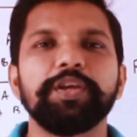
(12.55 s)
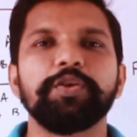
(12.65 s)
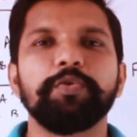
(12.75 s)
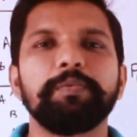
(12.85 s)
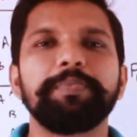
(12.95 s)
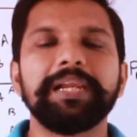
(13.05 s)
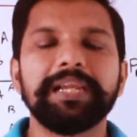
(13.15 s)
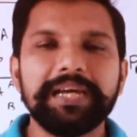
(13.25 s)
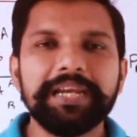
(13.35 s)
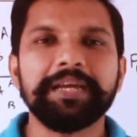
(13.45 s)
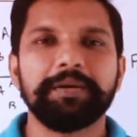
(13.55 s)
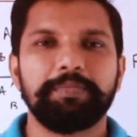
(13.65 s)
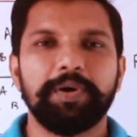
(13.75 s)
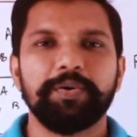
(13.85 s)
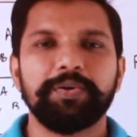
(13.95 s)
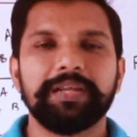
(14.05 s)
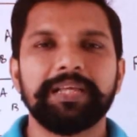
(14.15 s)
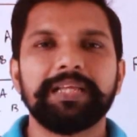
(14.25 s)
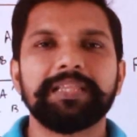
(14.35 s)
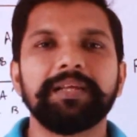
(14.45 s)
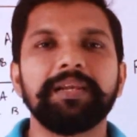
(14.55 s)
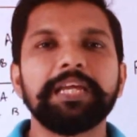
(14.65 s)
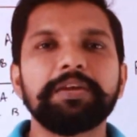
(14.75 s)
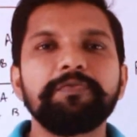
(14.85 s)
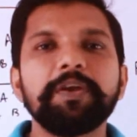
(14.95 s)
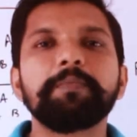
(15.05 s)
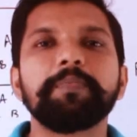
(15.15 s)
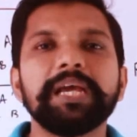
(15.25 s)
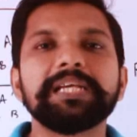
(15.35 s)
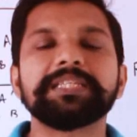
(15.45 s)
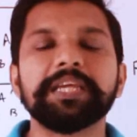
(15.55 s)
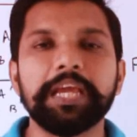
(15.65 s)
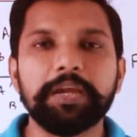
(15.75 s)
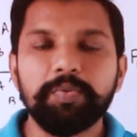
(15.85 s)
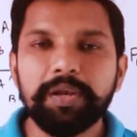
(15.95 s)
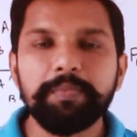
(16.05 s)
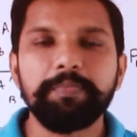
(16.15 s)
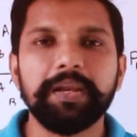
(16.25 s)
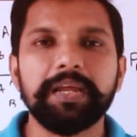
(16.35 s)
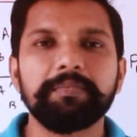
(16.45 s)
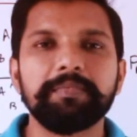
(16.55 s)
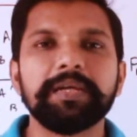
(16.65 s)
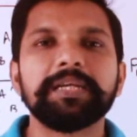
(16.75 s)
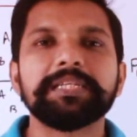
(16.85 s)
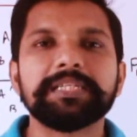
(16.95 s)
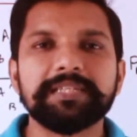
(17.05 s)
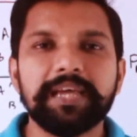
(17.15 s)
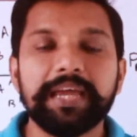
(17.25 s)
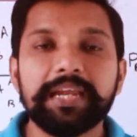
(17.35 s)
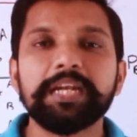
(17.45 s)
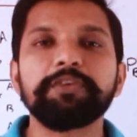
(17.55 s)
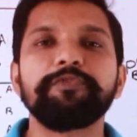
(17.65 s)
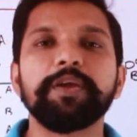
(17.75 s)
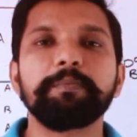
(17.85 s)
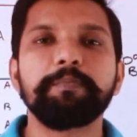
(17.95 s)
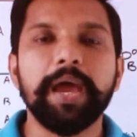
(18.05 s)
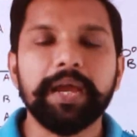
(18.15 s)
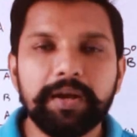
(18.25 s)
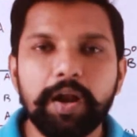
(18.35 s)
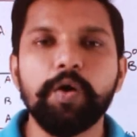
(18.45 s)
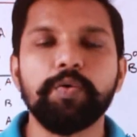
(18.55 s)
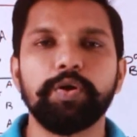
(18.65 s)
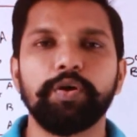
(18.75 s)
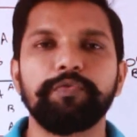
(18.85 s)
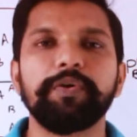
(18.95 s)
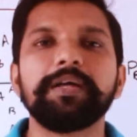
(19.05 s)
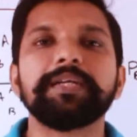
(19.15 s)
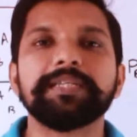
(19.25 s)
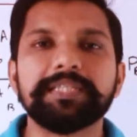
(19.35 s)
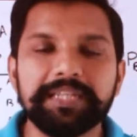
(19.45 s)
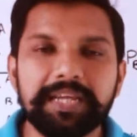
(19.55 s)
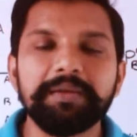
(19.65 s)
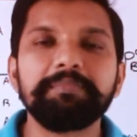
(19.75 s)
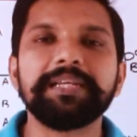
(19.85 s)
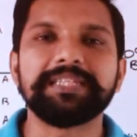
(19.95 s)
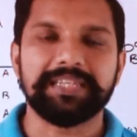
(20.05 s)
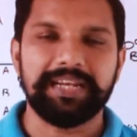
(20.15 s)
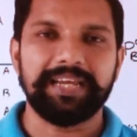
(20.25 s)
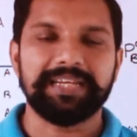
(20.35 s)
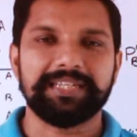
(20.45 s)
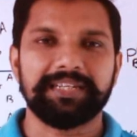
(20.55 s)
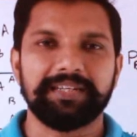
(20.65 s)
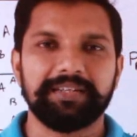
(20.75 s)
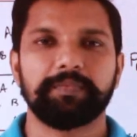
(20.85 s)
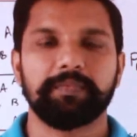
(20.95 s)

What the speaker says: you will be learning about the liquid-phase equilibrium scientific background of steam distillation.